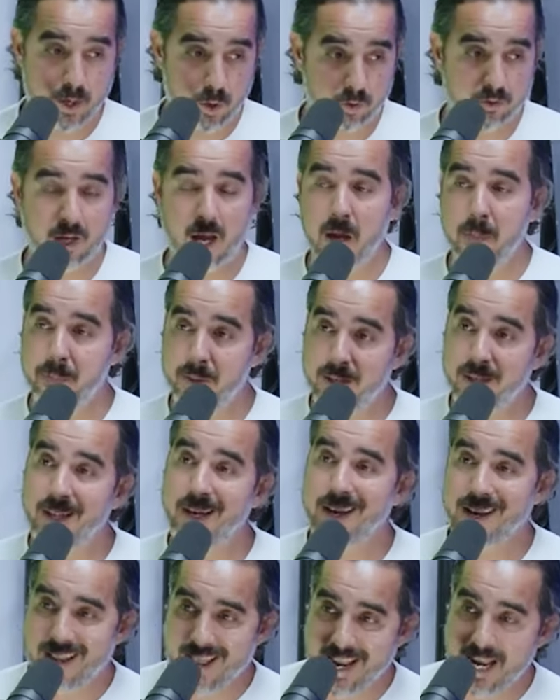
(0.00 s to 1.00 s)
And then you type in
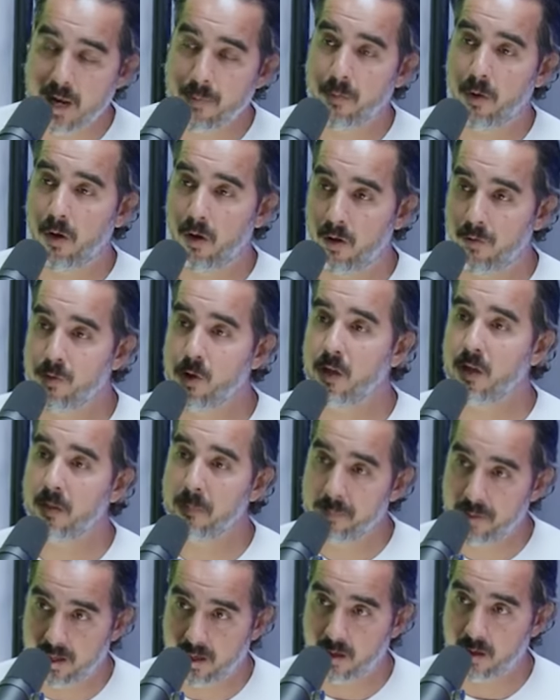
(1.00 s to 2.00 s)
the name of your
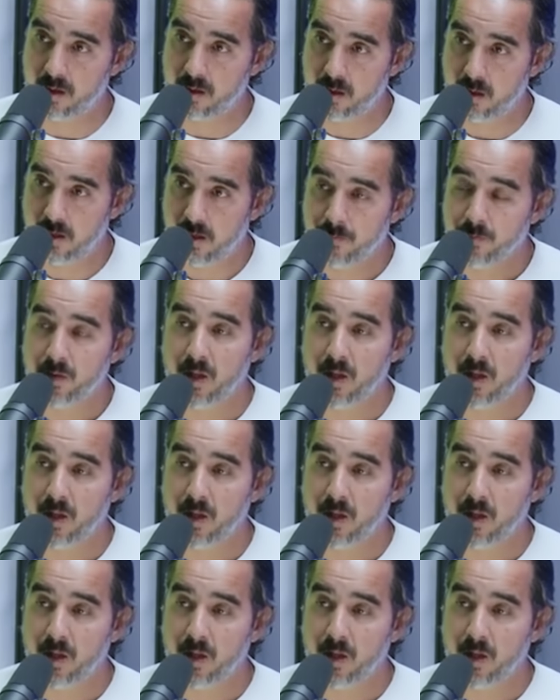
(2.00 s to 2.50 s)
competitor